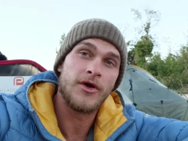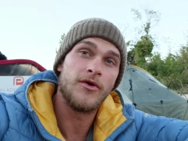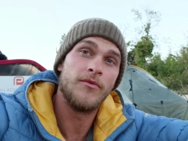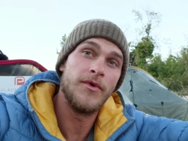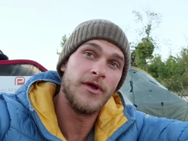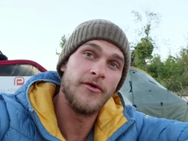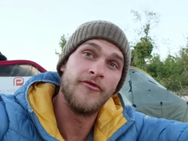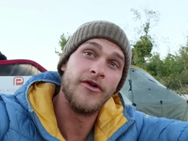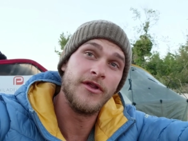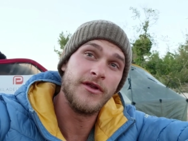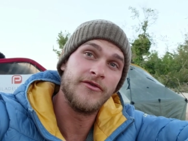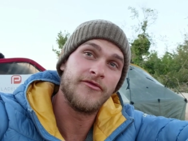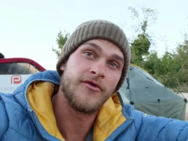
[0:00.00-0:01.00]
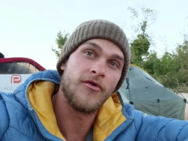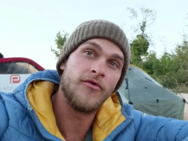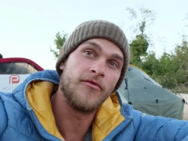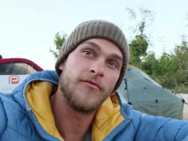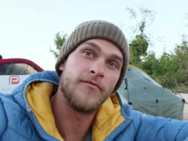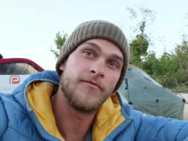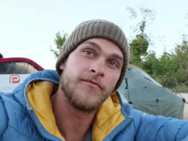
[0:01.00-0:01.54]
it would be a really difficult
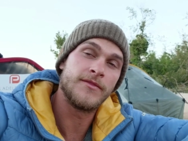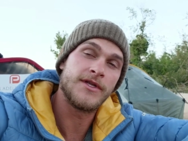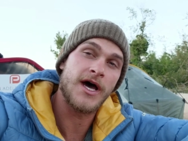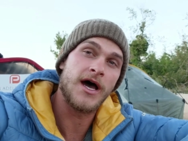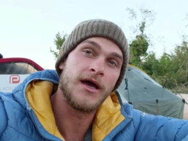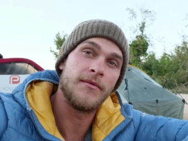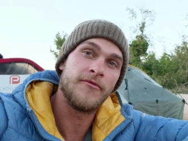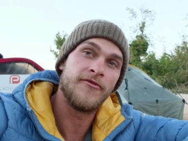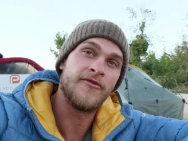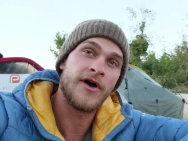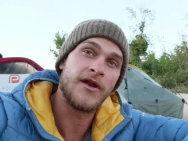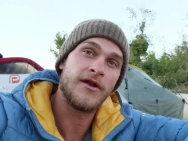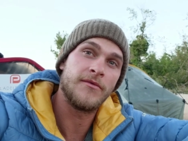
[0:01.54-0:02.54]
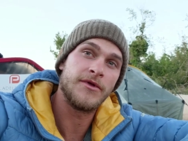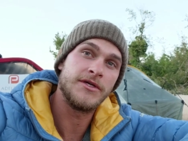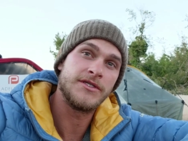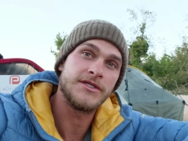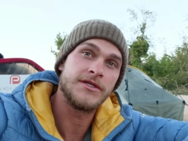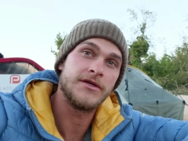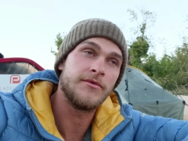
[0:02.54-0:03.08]
time finding a
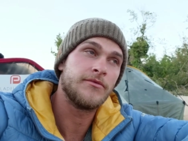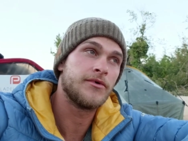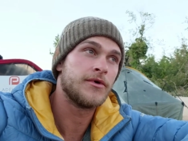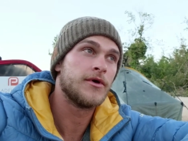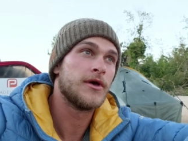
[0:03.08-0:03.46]
place to sleep.